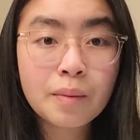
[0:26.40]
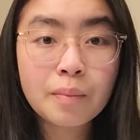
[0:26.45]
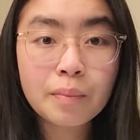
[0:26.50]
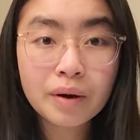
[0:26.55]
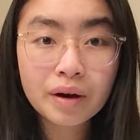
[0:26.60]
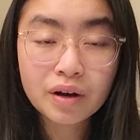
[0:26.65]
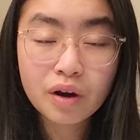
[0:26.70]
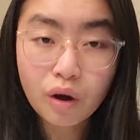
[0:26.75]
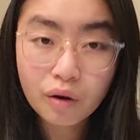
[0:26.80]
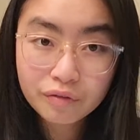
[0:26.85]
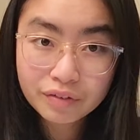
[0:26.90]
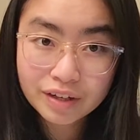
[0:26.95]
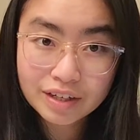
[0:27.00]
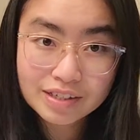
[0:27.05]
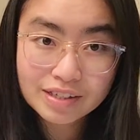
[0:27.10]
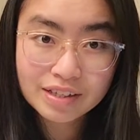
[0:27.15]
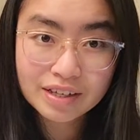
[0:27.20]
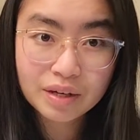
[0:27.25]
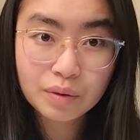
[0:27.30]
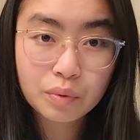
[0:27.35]
But
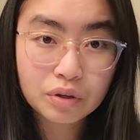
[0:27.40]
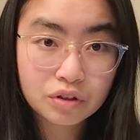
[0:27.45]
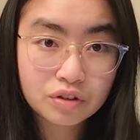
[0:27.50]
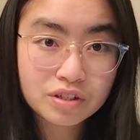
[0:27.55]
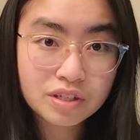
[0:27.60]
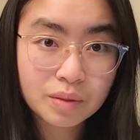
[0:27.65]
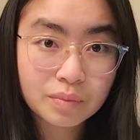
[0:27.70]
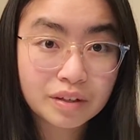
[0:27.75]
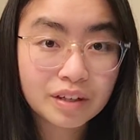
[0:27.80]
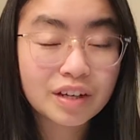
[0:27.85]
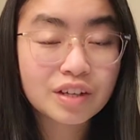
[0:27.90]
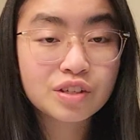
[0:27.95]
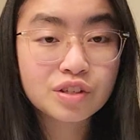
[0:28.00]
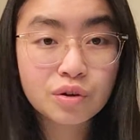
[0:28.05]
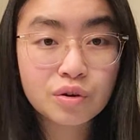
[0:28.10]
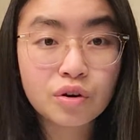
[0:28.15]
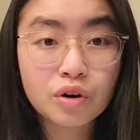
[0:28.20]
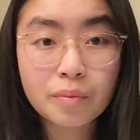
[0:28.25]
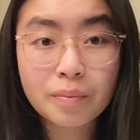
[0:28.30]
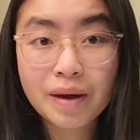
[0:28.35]
obviously, whether something is
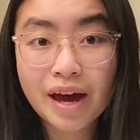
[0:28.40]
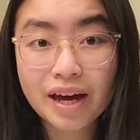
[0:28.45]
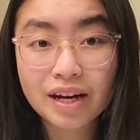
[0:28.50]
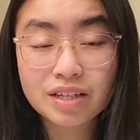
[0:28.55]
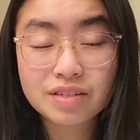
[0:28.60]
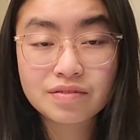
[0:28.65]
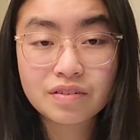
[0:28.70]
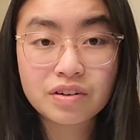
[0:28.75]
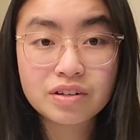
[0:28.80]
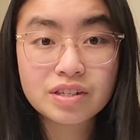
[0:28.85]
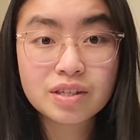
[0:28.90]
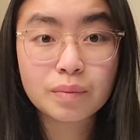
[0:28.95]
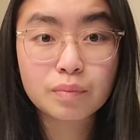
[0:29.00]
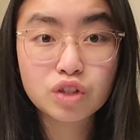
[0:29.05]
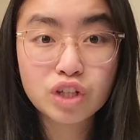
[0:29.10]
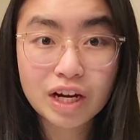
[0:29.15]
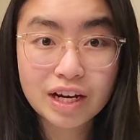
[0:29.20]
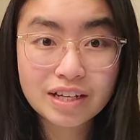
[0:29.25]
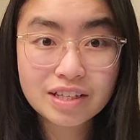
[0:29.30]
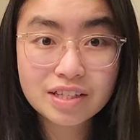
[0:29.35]
good or bad is very
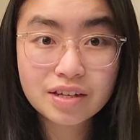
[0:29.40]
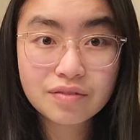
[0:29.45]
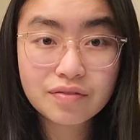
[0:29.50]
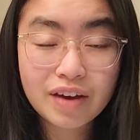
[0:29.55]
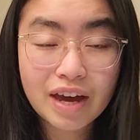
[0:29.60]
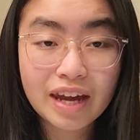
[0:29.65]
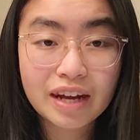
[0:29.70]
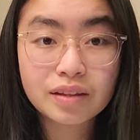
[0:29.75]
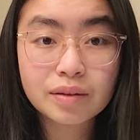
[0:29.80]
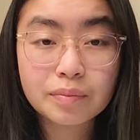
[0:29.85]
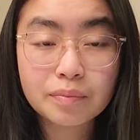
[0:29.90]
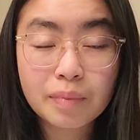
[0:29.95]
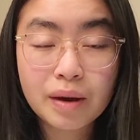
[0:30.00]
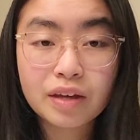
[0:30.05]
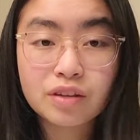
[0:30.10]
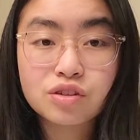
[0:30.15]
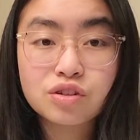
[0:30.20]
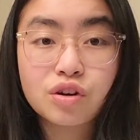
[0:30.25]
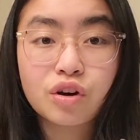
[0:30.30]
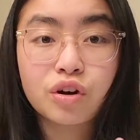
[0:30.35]
subjective and it
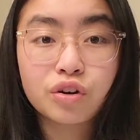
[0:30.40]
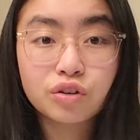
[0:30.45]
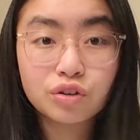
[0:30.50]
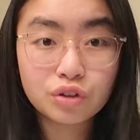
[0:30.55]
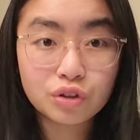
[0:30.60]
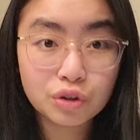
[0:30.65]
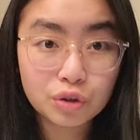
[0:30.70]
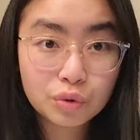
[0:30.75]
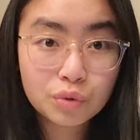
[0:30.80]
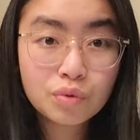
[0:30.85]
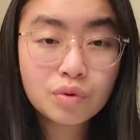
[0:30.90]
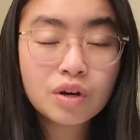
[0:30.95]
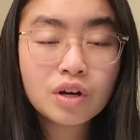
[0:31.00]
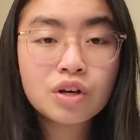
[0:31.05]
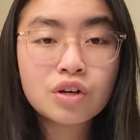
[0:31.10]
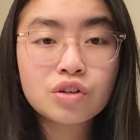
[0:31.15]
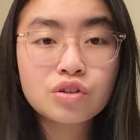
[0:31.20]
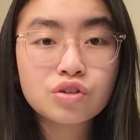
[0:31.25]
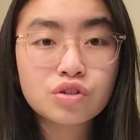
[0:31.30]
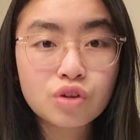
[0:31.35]
depends on you.
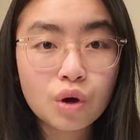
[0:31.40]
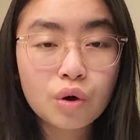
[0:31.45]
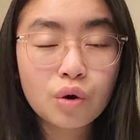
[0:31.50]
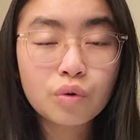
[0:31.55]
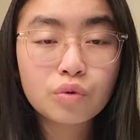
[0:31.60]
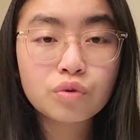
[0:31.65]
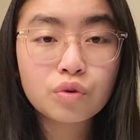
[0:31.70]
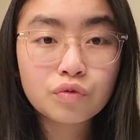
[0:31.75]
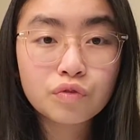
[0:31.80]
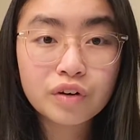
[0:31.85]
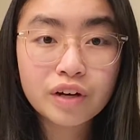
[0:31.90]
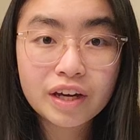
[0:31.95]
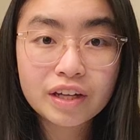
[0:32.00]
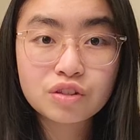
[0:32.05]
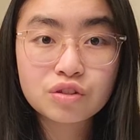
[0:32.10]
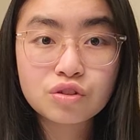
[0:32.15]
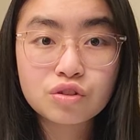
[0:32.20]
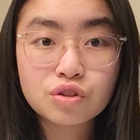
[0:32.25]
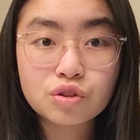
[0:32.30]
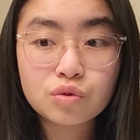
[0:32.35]
So don't forget to
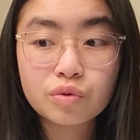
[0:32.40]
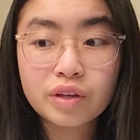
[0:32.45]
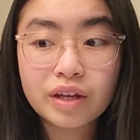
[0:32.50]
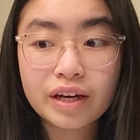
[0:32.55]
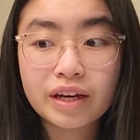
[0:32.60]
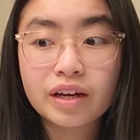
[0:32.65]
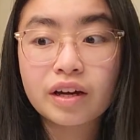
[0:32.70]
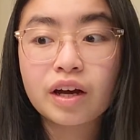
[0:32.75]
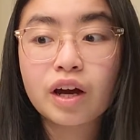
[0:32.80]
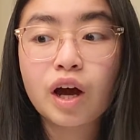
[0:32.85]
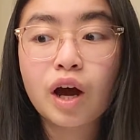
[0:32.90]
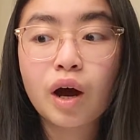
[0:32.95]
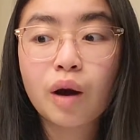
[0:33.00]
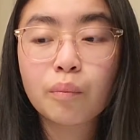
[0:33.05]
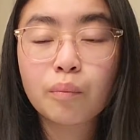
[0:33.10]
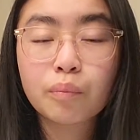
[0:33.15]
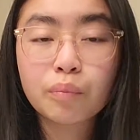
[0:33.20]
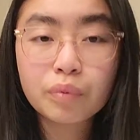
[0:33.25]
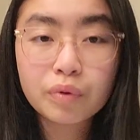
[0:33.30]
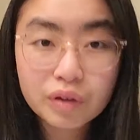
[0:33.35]
do like a
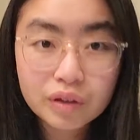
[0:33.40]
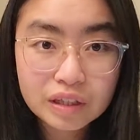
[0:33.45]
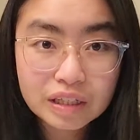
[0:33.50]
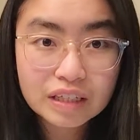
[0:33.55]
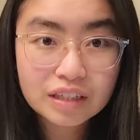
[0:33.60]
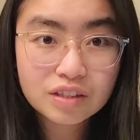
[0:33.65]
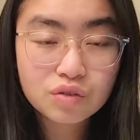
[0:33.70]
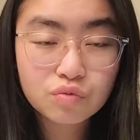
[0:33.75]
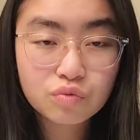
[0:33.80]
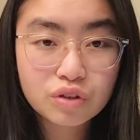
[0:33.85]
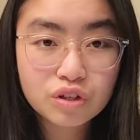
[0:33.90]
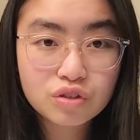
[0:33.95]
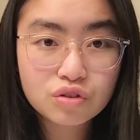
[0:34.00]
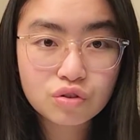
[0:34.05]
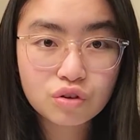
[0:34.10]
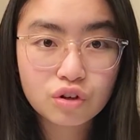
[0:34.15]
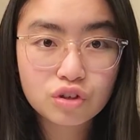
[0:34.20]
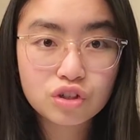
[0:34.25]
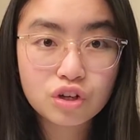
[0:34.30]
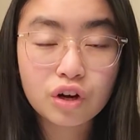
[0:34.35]
complete
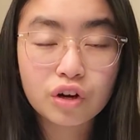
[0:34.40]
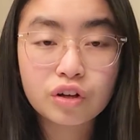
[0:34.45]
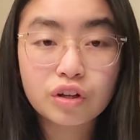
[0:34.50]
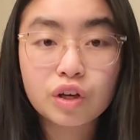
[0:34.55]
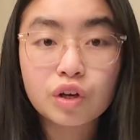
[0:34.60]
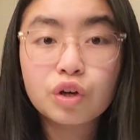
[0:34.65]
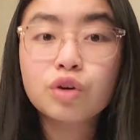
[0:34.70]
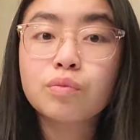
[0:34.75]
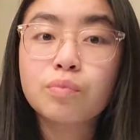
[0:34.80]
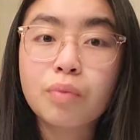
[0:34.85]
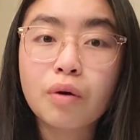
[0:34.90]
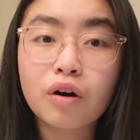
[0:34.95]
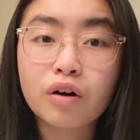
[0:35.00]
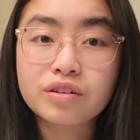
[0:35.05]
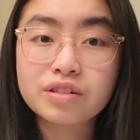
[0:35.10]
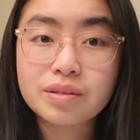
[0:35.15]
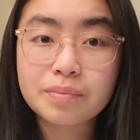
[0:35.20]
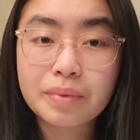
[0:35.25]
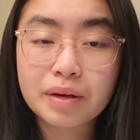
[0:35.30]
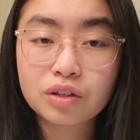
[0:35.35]
research on the good
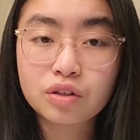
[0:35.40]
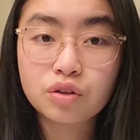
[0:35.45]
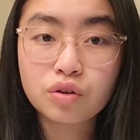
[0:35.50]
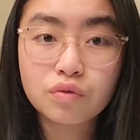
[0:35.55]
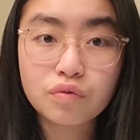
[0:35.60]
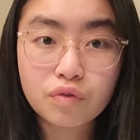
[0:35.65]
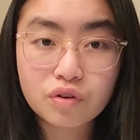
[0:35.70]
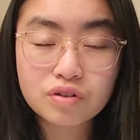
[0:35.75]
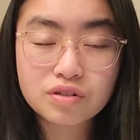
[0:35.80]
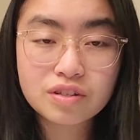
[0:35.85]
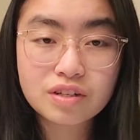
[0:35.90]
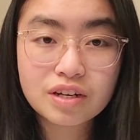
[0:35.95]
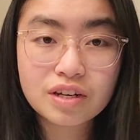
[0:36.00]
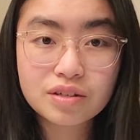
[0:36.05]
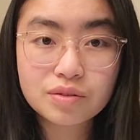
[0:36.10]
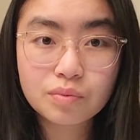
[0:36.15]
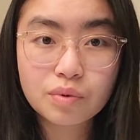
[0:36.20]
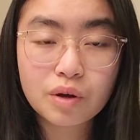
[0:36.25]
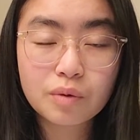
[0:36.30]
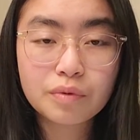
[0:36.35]
parts about the university
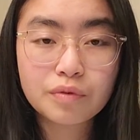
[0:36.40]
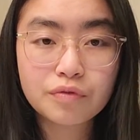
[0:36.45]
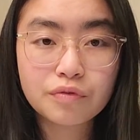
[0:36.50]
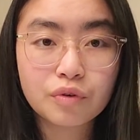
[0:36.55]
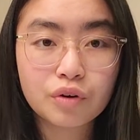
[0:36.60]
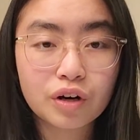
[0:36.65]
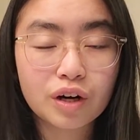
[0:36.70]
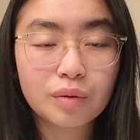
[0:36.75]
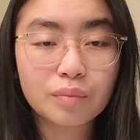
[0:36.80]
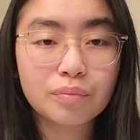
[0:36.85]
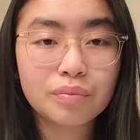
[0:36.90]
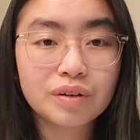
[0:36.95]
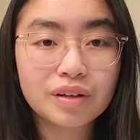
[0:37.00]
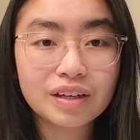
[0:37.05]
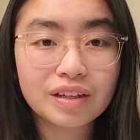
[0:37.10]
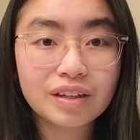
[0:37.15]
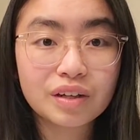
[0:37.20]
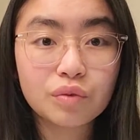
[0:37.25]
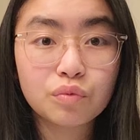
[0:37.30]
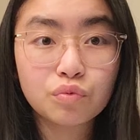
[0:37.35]
as well before
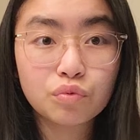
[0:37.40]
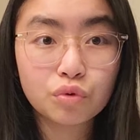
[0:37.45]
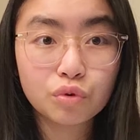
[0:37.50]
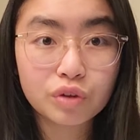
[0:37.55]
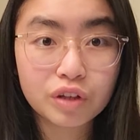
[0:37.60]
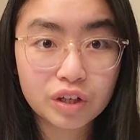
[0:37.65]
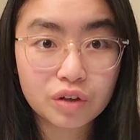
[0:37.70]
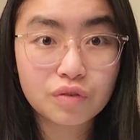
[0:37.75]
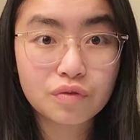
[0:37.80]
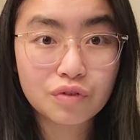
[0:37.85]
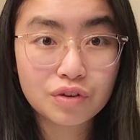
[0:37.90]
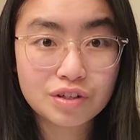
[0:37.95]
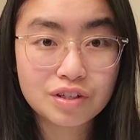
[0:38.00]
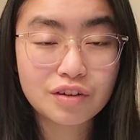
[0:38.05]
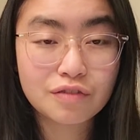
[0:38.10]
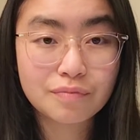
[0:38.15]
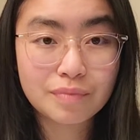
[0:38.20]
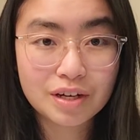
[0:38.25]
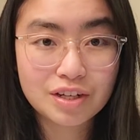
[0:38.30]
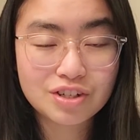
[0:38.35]
completely ruling University
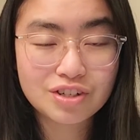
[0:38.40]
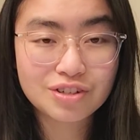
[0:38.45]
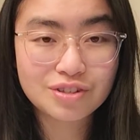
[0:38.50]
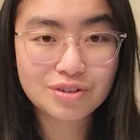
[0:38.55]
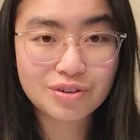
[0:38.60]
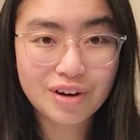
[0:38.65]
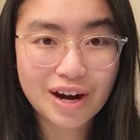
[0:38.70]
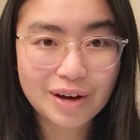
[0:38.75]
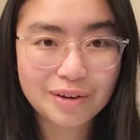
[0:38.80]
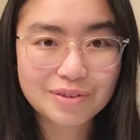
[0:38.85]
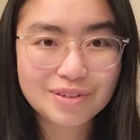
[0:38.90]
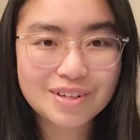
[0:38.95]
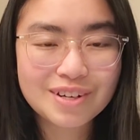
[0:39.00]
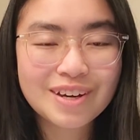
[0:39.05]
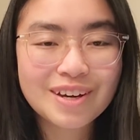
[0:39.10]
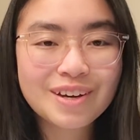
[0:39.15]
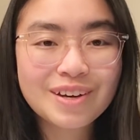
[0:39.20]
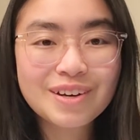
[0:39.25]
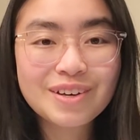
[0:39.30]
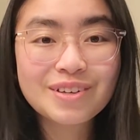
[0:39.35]
of Manchester out.
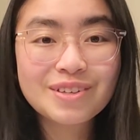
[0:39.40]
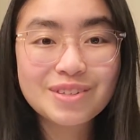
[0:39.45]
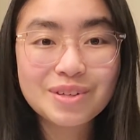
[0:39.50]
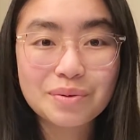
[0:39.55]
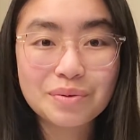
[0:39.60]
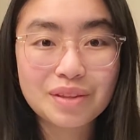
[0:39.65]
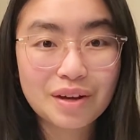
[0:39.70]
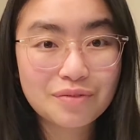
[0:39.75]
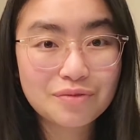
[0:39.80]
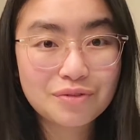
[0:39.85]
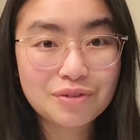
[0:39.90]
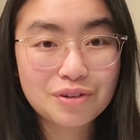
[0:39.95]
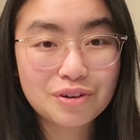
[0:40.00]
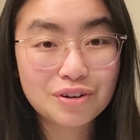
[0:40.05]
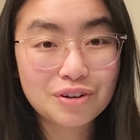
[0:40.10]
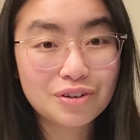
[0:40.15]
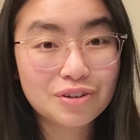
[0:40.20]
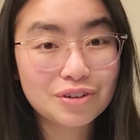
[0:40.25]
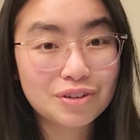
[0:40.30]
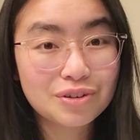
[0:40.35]
So without
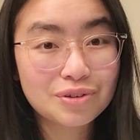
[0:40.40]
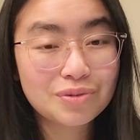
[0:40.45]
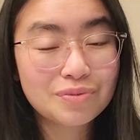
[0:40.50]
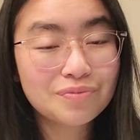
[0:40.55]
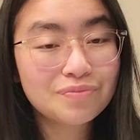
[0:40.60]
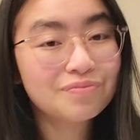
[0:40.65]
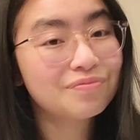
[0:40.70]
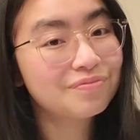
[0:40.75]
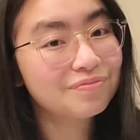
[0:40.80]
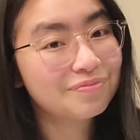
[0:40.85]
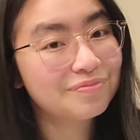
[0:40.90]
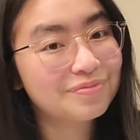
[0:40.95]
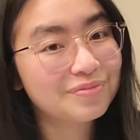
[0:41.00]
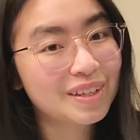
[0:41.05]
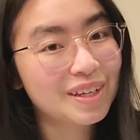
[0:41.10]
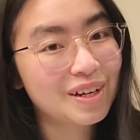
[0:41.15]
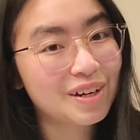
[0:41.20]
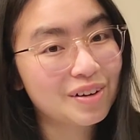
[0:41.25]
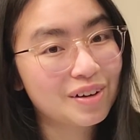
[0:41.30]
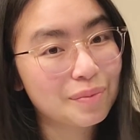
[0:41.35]
further ado,
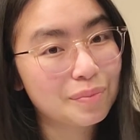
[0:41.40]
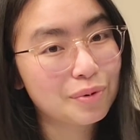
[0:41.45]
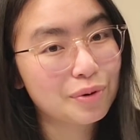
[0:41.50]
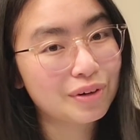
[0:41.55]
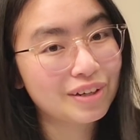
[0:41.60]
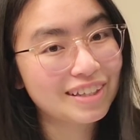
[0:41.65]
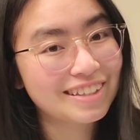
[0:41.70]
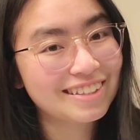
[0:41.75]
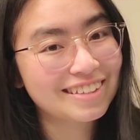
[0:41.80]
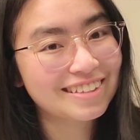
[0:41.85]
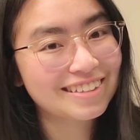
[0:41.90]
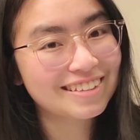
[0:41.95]
here are the points.